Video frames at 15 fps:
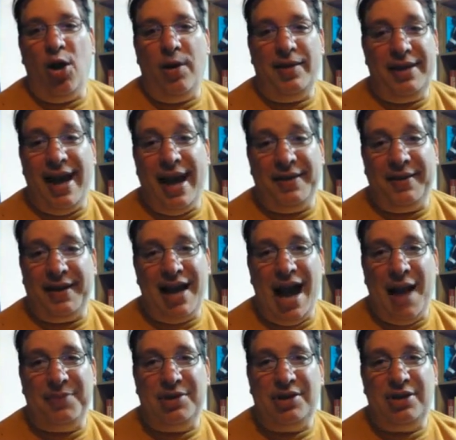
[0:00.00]
the end, the
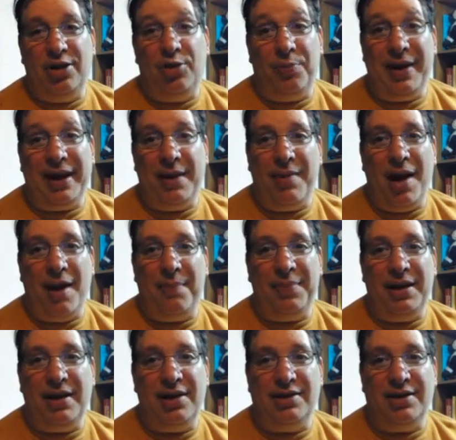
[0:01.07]
cops still pick him up
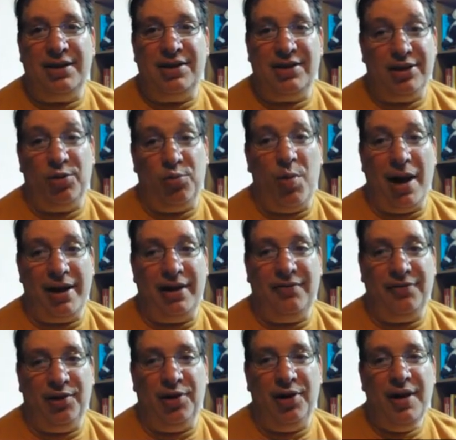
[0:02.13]
because he's still wanted
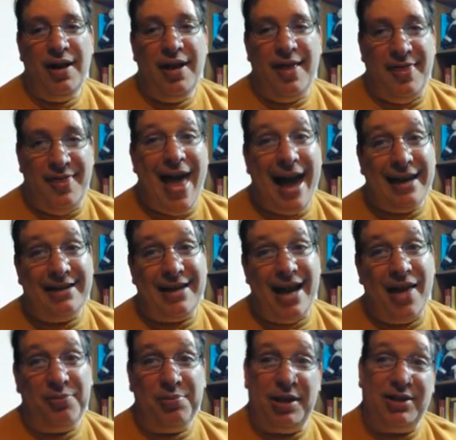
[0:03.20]
for that
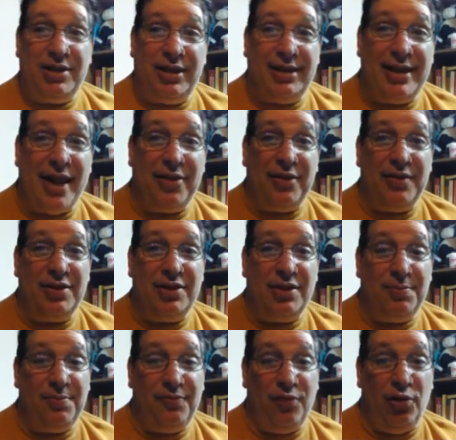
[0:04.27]
death plus the death of
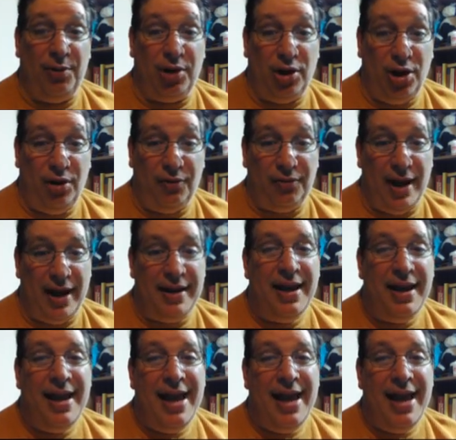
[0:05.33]
his former girlfriend,